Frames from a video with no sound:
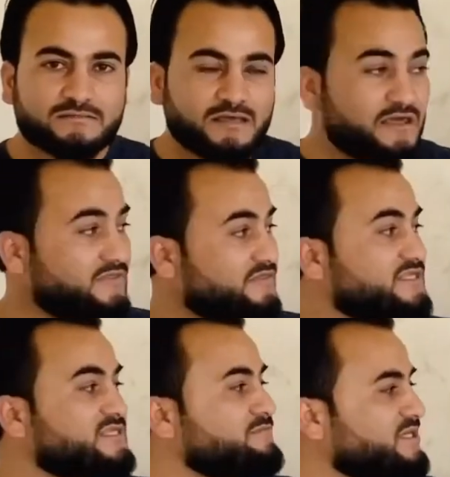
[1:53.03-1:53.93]
this
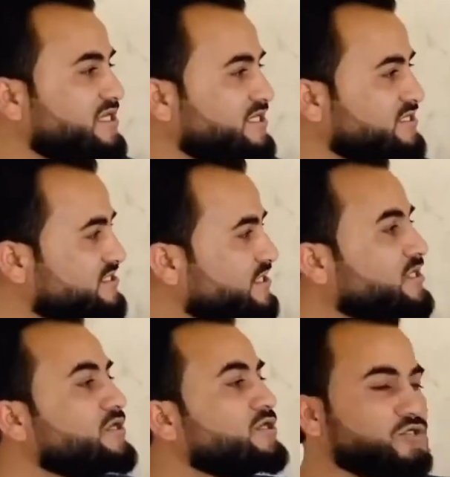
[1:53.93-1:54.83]
means
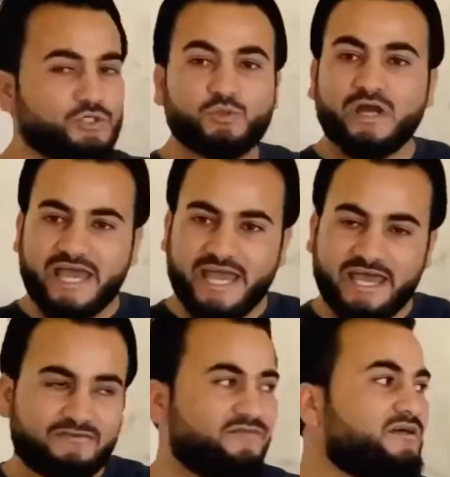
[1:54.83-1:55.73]
you have
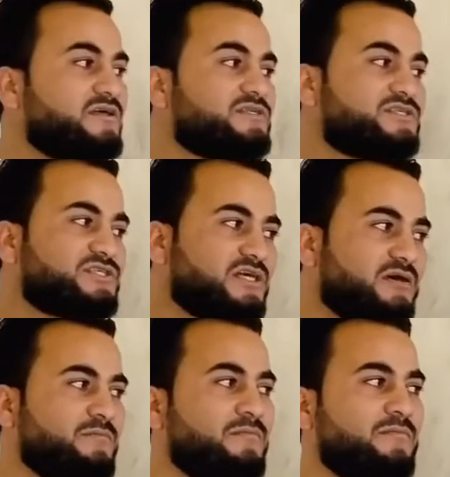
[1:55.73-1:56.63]

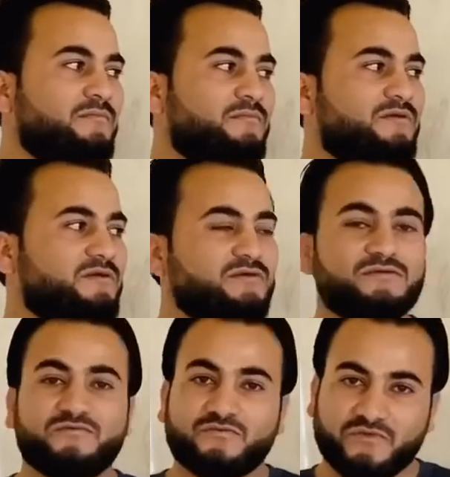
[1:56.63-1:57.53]
some
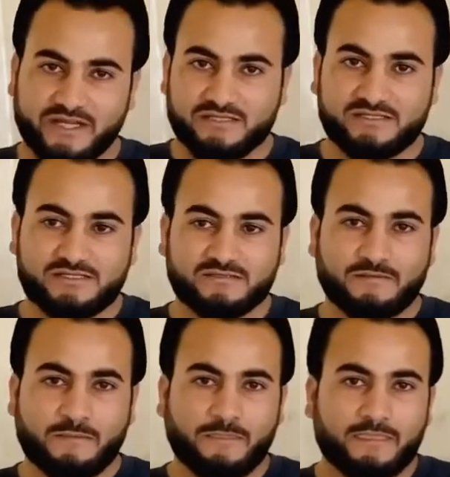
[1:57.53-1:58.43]
friends.
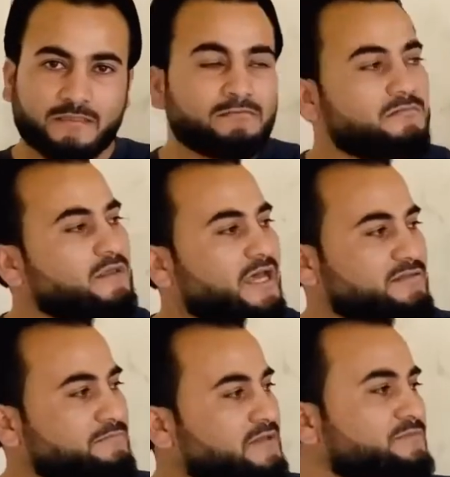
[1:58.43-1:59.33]
And
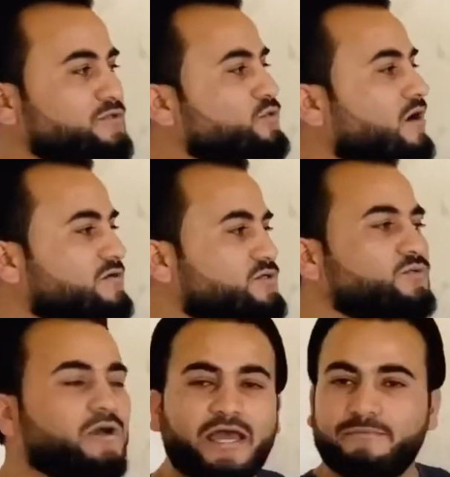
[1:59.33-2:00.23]
maybe you are so
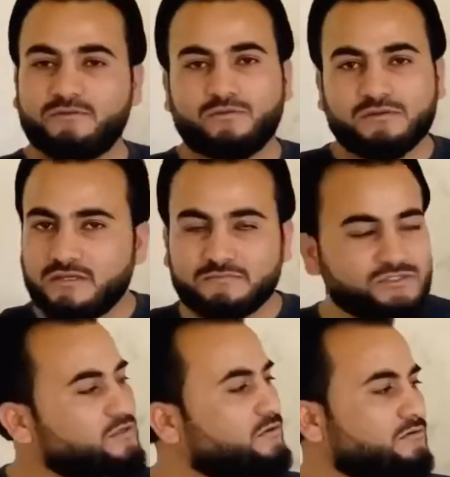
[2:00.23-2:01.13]
happy with them,
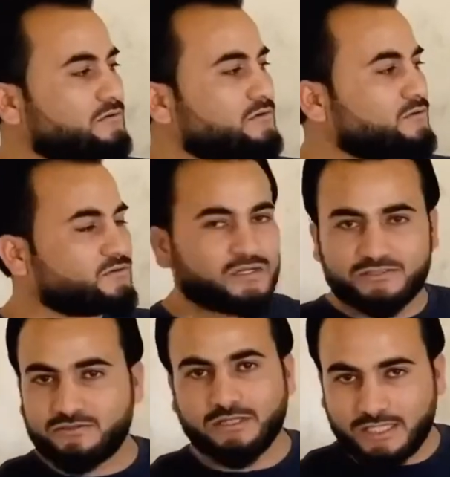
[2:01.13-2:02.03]
so
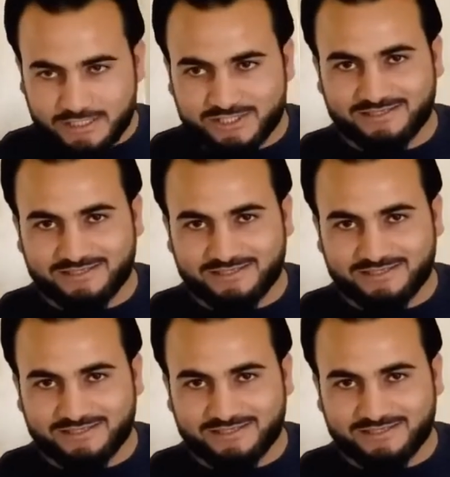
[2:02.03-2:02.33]
congratulations,